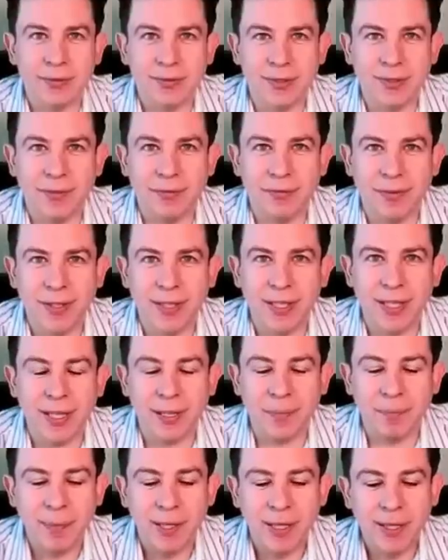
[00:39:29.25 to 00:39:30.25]
was definitely
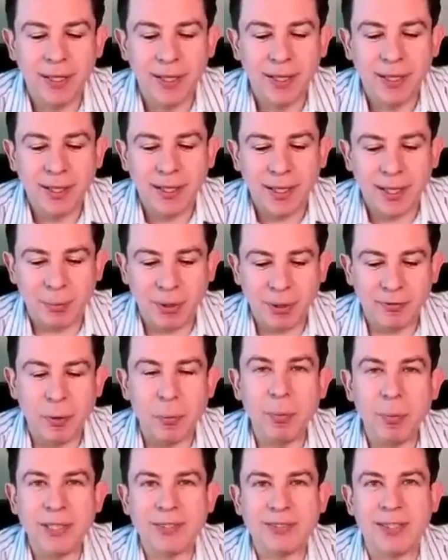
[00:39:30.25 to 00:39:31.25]
a, a bit of a
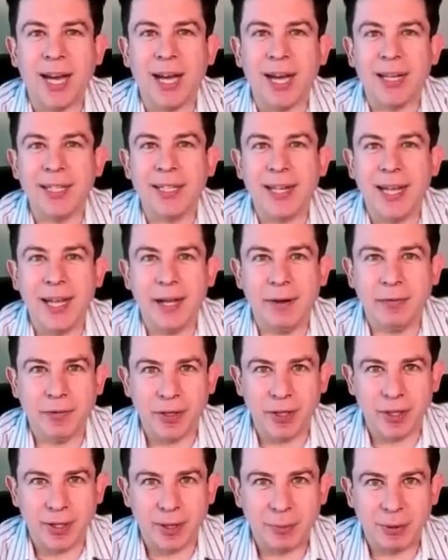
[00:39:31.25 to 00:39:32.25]
misguided
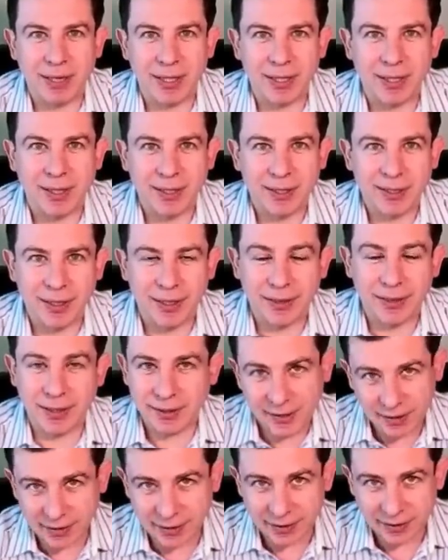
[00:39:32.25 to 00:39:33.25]
effort. I mean, their mm. I
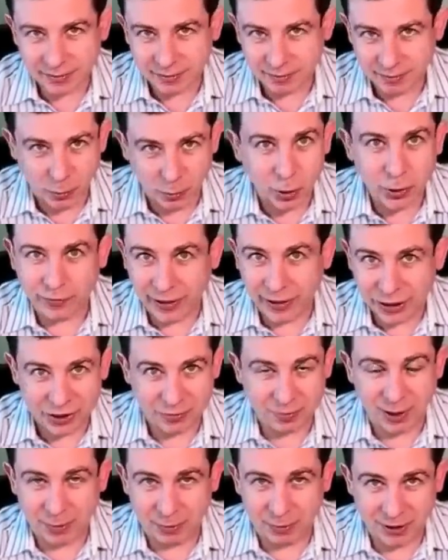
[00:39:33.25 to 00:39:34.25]
think their motivations
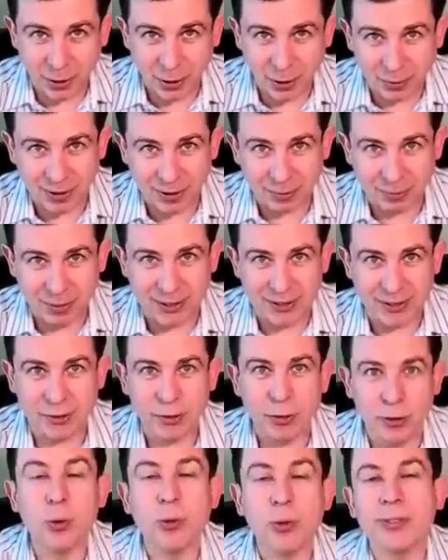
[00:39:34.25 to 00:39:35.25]
might have been noble, but the
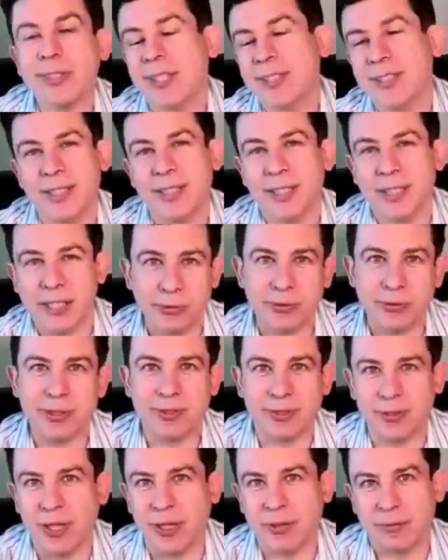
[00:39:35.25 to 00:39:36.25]
tool set yeah. that they use
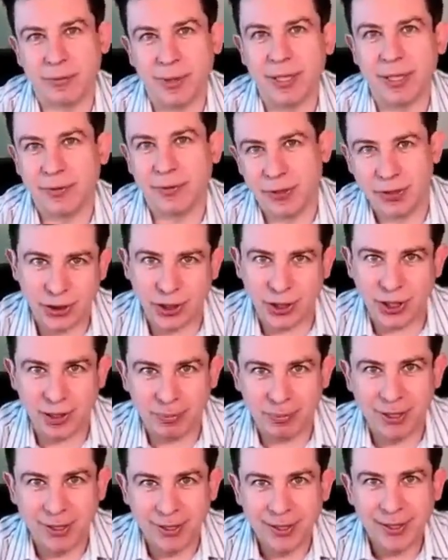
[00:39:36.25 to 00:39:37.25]
is not right for the job.
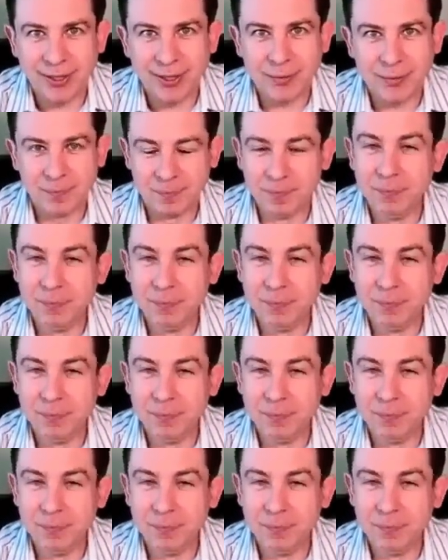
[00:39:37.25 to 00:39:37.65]
Totally.